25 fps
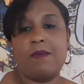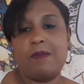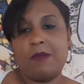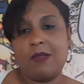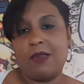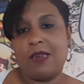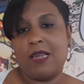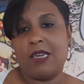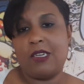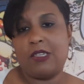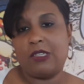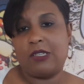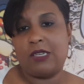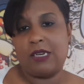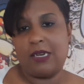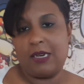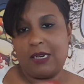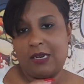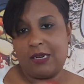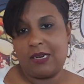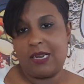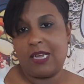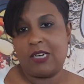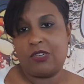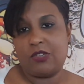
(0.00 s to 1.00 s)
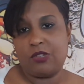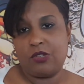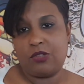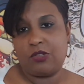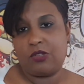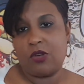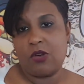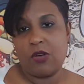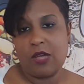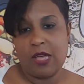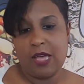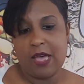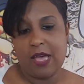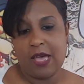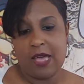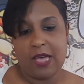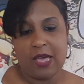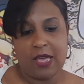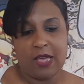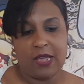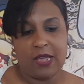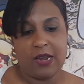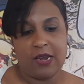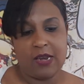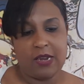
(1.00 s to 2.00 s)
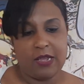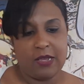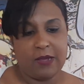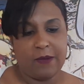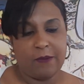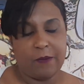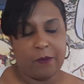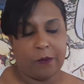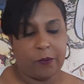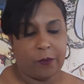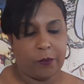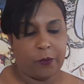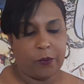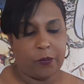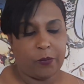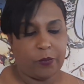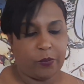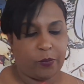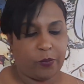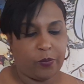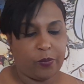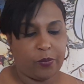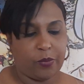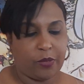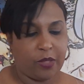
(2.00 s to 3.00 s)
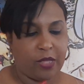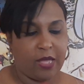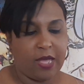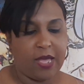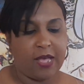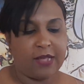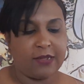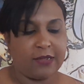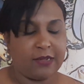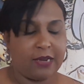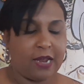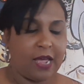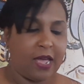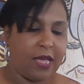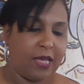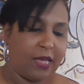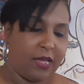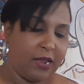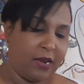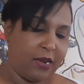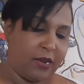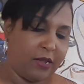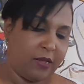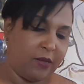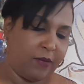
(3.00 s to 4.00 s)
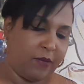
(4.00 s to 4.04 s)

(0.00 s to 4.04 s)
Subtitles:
that you thought had ended has not ended.